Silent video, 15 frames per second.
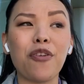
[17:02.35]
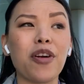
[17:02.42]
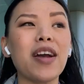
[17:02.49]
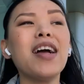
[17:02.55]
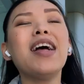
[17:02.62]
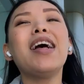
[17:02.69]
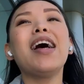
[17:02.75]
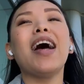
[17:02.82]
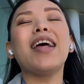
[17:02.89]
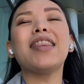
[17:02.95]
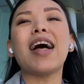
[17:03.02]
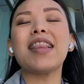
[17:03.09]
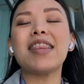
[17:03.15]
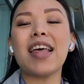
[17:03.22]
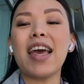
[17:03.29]
for it, and
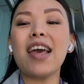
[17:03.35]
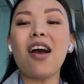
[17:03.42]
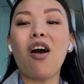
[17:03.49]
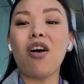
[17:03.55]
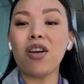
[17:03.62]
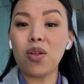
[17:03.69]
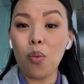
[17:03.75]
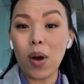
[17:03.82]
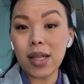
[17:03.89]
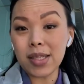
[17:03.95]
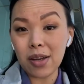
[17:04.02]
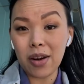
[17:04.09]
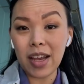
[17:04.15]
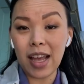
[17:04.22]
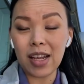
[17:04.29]
that they are the
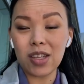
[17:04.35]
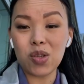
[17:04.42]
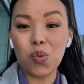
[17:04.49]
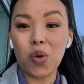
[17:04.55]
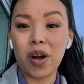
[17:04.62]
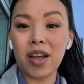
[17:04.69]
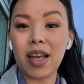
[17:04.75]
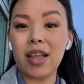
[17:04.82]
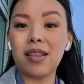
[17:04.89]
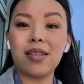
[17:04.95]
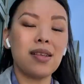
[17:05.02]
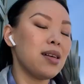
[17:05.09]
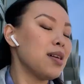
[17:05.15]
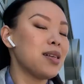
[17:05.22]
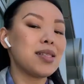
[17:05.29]
ones that are getting to work
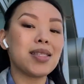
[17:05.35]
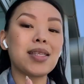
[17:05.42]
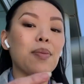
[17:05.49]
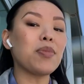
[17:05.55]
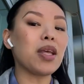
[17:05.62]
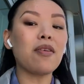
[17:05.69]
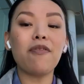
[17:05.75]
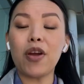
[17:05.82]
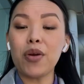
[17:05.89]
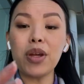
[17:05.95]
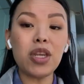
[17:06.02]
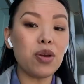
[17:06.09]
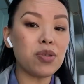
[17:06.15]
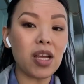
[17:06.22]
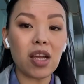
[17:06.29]
in something
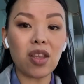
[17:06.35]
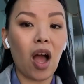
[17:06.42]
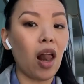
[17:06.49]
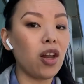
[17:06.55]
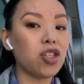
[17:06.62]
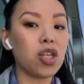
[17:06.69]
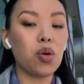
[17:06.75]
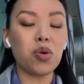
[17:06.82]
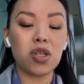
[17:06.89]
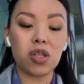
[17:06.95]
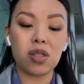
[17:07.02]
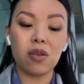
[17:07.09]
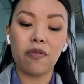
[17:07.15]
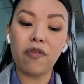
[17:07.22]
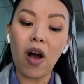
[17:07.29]
very new technology, which
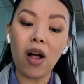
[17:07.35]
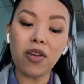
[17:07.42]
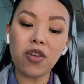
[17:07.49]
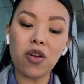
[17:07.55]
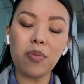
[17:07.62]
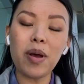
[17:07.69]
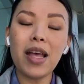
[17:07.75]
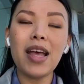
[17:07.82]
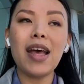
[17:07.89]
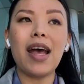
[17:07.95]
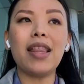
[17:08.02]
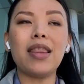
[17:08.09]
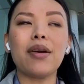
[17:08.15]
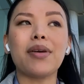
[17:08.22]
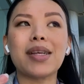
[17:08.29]
is the volume,
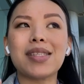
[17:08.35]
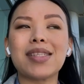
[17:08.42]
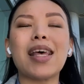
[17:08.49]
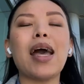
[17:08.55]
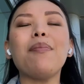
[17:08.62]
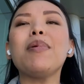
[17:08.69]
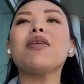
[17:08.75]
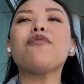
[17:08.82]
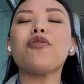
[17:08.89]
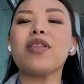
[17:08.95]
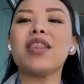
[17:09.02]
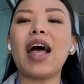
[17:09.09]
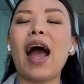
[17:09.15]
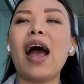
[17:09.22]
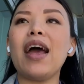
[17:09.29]
and their excitement for
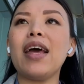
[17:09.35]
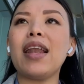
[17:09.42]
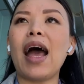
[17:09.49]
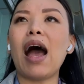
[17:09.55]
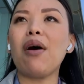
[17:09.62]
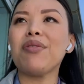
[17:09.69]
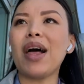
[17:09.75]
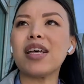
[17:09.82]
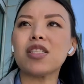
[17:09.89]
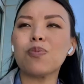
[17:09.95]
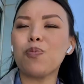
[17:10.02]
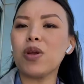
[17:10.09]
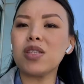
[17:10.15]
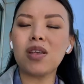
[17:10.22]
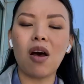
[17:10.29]
that and how that
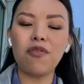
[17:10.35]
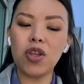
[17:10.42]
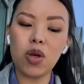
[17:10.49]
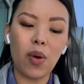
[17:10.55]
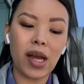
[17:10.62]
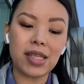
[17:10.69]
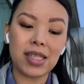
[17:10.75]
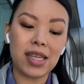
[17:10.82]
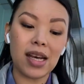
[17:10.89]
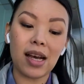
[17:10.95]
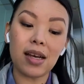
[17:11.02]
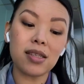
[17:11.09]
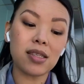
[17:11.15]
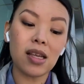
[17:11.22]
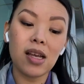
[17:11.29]
springs off new
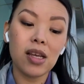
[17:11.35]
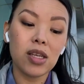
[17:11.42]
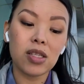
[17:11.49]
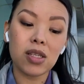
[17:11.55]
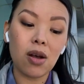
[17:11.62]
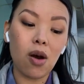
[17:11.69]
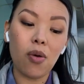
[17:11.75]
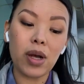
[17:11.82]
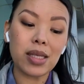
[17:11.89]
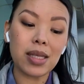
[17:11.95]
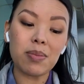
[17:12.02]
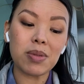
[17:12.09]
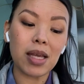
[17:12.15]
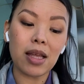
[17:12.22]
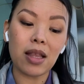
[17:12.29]
ideas. So it
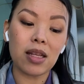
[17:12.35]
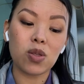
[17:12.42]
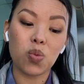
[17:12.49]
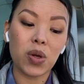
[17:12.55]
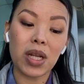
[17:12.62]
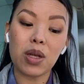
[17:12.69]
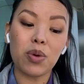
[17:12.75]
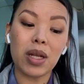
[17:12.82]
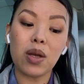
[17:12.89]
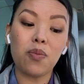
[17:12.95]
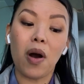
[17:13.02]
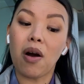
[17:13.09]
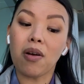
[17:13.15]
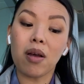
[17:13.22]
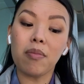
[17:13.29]
seems like it's really
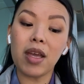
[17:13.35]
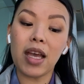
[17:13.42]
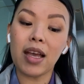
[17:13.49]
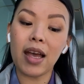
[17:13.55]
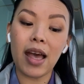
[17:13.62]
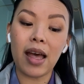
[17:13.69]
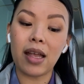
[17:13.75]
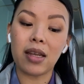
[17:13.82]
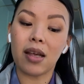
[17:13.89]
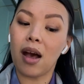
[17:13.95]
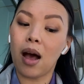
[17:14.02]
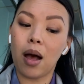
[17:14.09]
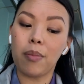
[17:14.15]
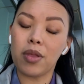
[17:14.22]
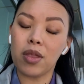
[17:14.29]
welcoming, and
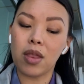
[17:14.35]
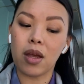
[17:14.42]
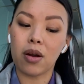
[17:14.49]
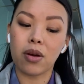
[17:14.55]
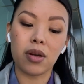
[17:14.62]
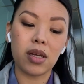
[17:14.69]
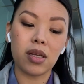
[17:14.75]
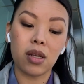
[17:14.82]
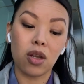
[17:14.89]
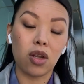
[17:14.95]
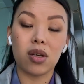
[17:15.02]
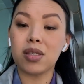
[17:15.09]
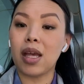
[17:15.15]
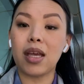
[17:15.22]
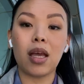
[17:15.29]
there it
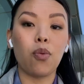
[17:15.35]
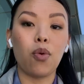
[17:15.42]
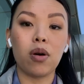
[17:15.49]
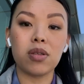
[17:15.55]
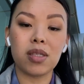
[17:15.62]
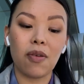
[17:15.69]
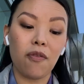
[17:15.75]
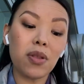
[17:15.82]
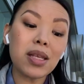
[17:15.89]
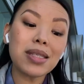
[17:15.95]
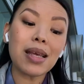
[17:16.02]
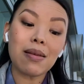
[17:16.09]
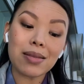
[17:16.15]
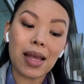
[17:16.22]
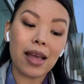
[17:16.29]
looks like it will. From
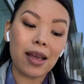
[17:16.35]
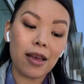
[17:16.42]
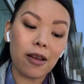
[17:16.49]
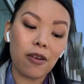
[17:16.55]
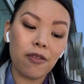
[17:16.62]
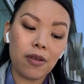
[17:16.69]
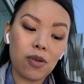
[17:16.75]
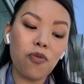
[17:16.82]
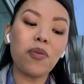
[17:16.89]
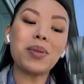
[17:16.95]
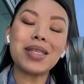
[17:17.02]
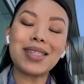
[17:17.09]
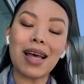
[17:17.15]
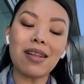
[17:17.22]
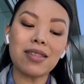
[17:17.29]

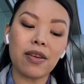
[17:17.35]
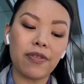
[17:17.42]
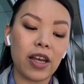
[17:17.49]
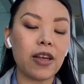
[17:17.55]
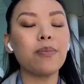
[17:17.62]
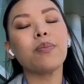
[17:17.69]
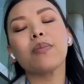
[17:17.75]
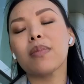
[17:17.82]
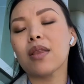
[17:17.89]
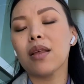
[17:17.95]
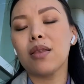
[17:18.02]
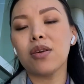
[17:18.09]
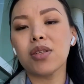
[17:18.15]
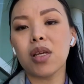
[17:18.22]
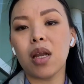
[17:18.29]
the sounds of it,
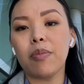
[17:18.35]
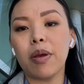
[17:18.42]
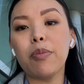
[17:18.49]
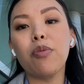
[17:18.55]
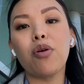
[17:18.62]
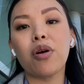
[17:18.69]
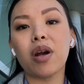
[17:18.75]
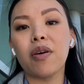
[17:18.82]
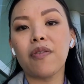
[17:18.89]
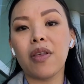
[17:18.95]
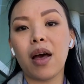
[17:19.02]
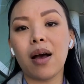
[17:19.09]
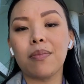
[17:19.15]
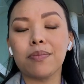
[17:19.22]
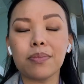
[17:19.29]
there's going to be more of
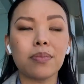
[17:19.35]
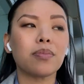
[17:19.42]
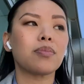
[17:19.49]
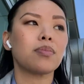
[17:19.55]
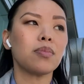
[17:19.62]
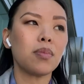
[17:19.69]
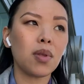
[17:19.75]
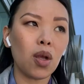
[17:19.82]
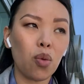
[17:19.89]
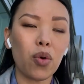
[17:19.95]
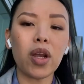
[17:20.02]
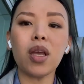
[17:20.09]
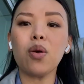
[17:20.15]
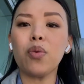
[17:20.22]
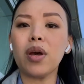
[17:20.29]
them
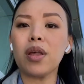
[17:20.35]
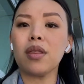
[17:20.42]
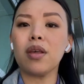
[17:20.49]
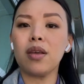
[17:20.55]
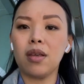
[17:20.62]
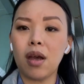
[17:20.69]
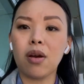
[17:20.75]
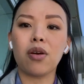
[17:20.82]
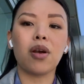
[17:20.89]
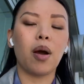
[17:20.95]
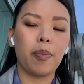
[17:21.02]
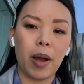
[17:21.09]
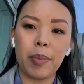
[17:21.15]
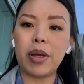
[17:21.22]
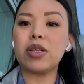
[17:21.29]
working with younger
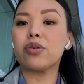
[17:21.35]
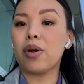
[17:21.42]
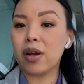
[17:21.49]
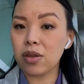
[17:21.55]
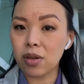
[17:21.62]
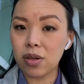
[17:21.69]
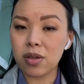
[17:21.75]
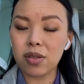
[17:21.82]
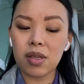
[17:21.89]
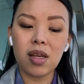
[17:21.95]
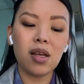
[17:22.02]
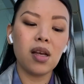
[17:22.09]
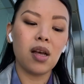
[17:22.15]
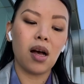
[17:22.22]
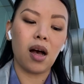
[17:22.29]
upcoming directors
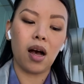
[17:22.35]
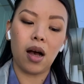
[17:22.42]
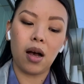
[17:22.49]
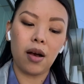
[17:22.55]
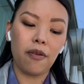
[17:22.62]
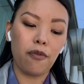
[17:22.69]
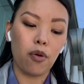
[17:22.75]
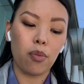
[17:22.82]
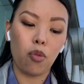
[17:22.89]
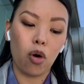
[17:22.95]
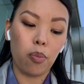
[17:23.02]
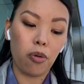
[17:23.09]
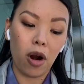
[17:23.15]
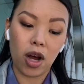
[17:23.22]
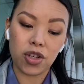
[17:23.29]
for
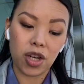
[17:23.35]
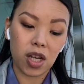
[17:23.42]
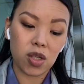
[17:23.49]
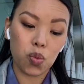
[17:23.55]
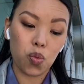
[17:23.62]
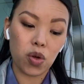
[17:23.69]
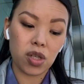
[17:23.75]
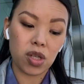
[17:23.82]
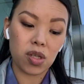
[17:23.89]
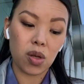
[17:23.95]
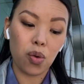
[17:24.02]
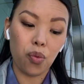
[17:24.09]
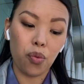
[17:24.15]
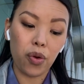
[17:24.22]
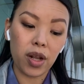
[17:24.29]
more projects, which is
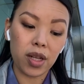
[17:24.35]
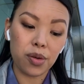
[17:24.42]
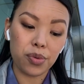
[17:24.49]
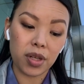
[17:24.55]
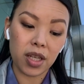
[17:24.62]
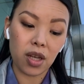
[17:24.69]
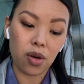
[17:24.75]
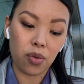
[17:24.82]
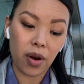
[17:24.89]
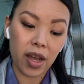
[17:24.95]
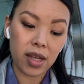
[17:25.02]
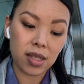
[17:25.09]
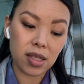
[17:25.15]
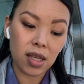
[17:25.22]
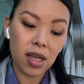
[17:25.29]
really
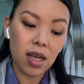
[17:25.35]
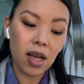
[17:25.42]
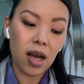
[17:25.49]
great.